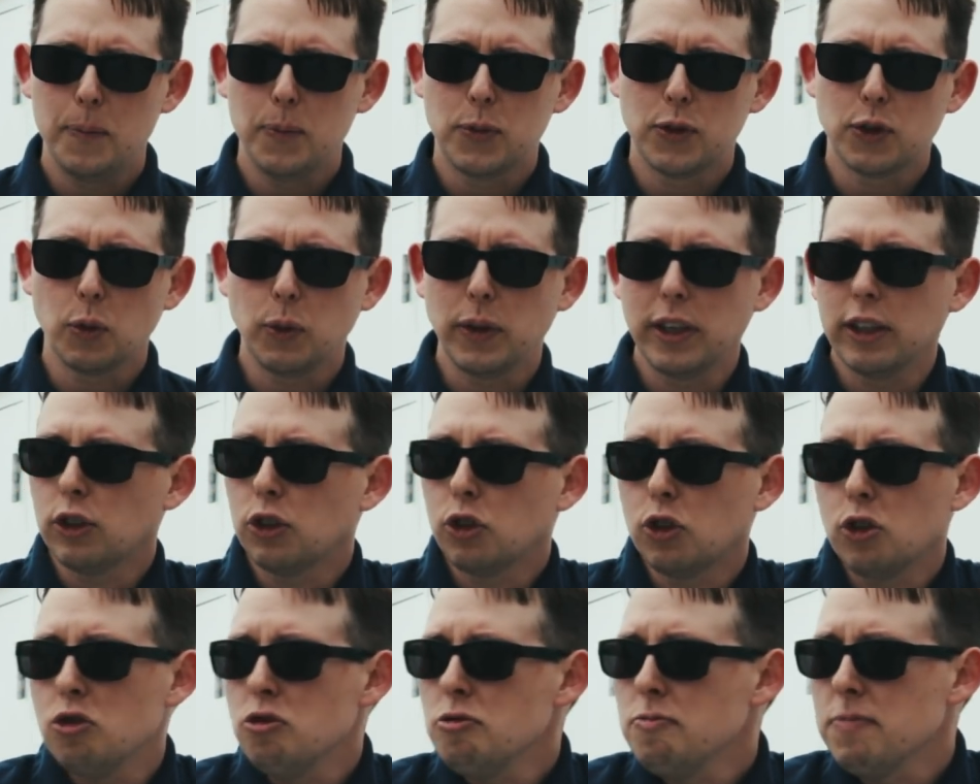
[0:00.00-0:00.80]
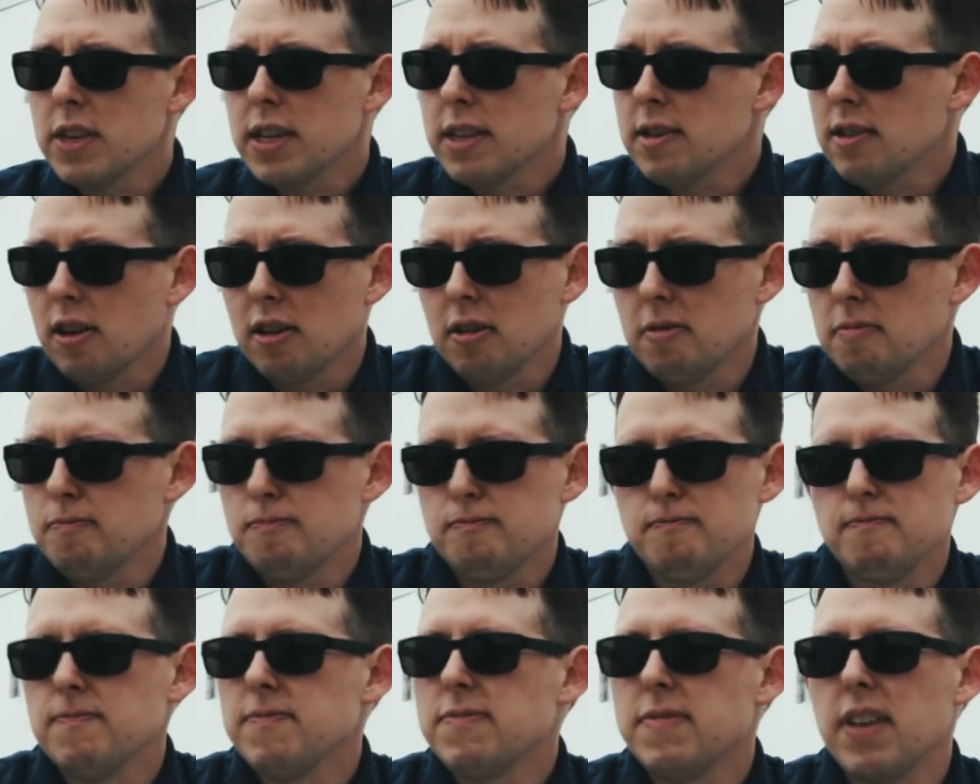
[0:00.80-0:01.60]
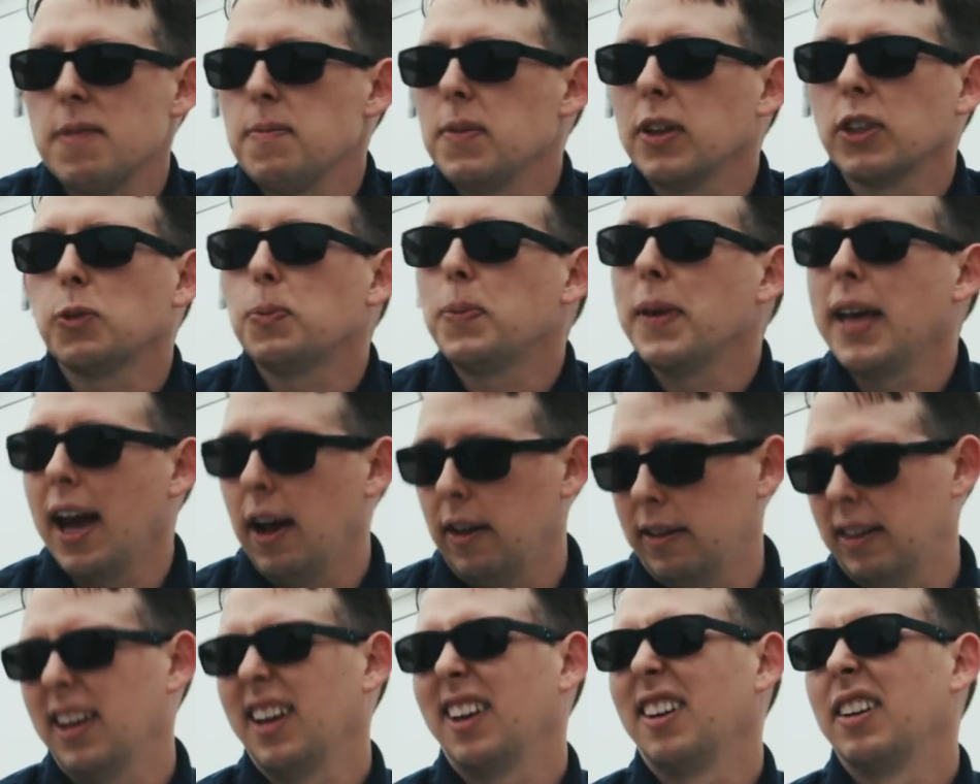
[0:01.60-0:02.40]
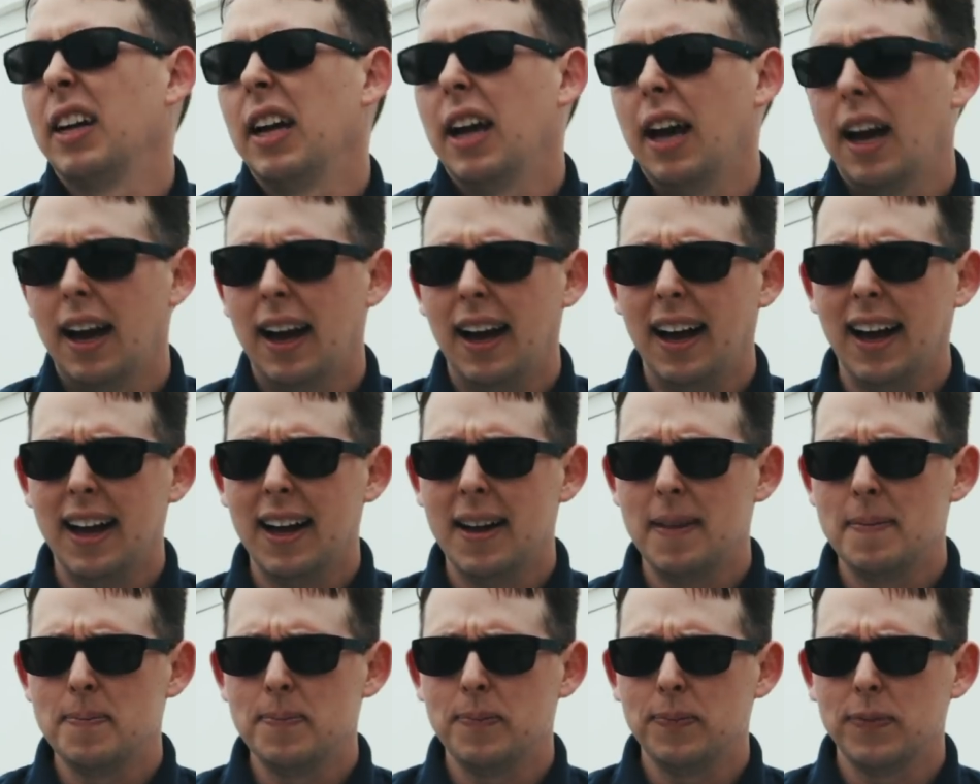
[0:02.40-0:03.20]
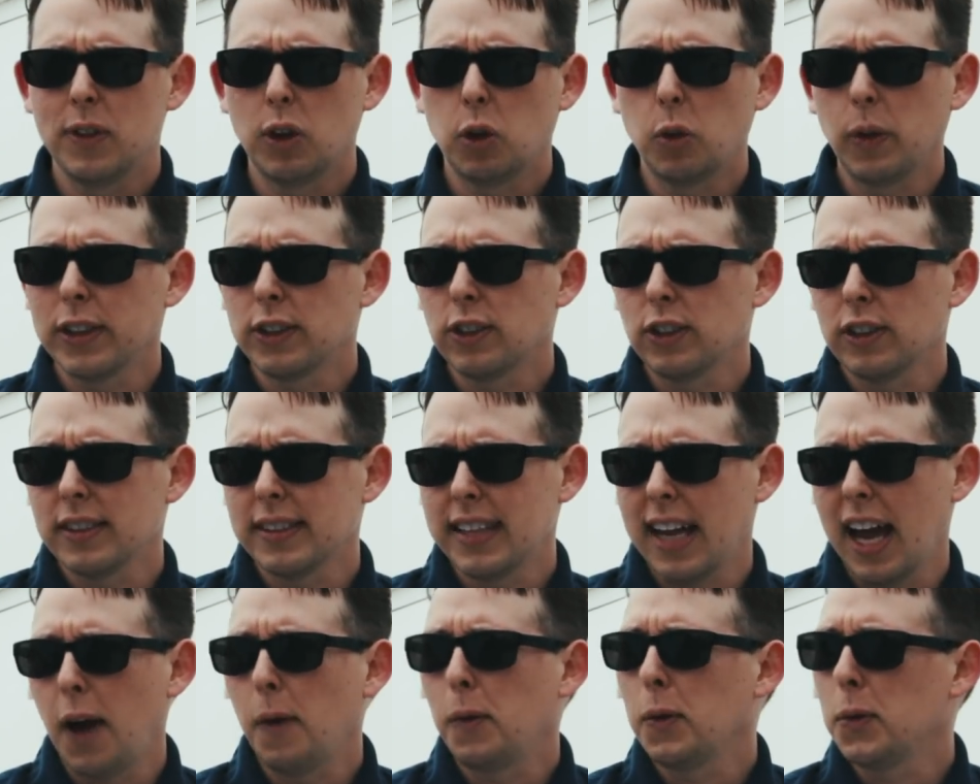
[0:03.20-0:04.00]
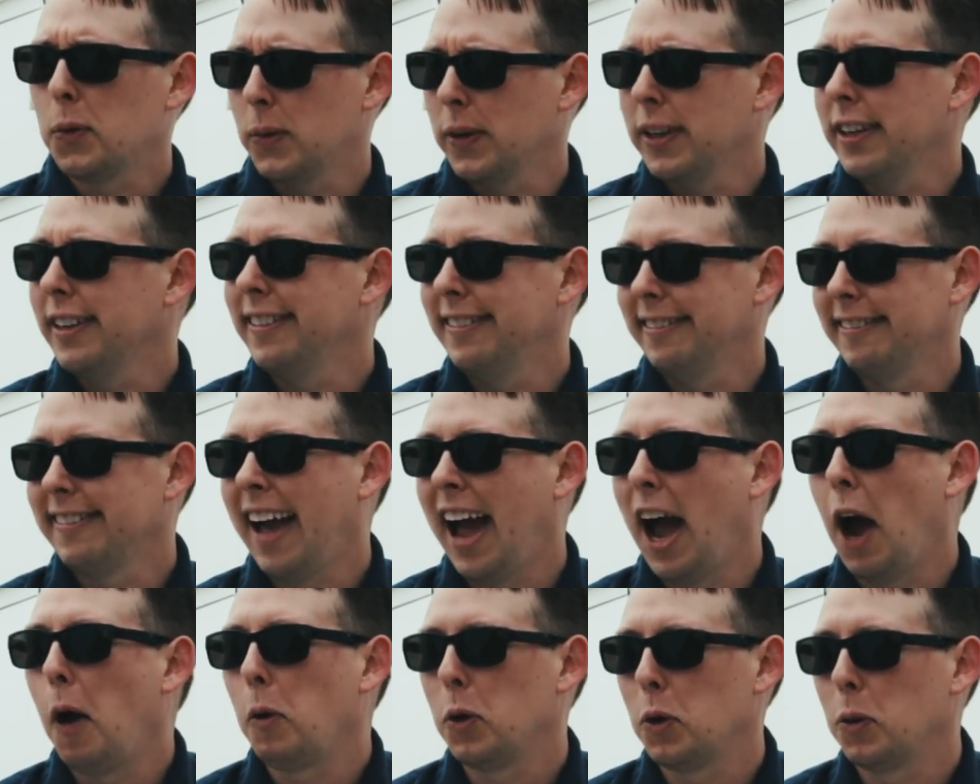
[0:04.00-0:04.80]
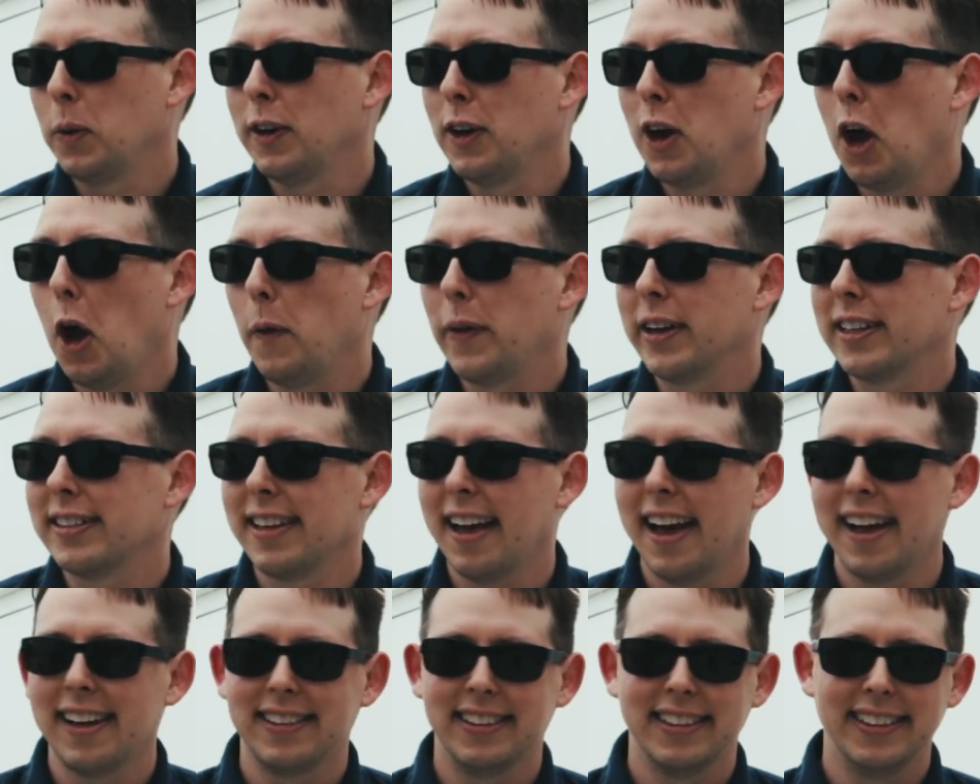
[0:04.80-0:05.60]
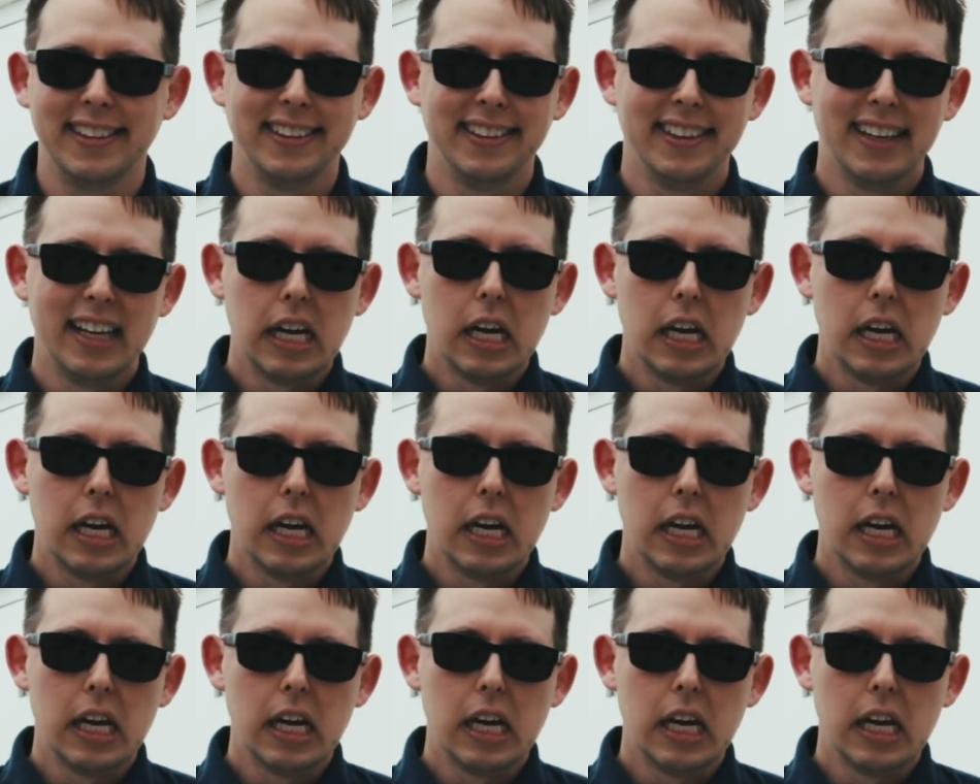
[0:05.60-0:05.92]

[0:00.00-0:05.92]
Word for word: So we assume that they must be out there. The question is, how would we know exactly?